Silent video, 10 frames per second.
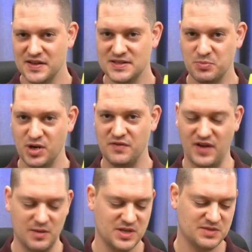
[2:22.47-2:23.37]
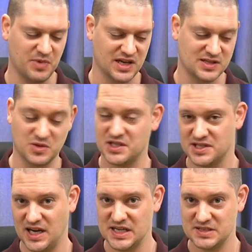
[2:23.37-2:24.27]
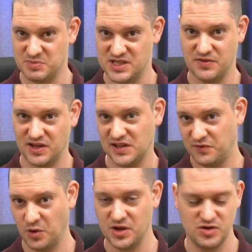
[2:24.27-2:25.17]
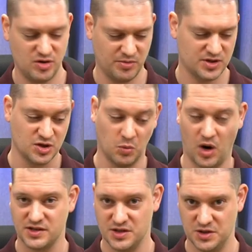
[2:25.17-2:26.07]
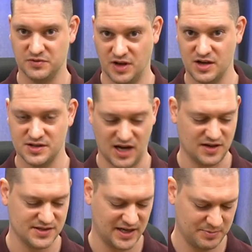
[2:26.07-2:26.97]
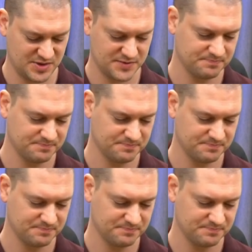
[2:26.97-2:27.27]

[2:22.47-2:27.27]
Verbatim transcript: It's pretty famous because it was designed specifically for YouTubers who want to do vlog style setups.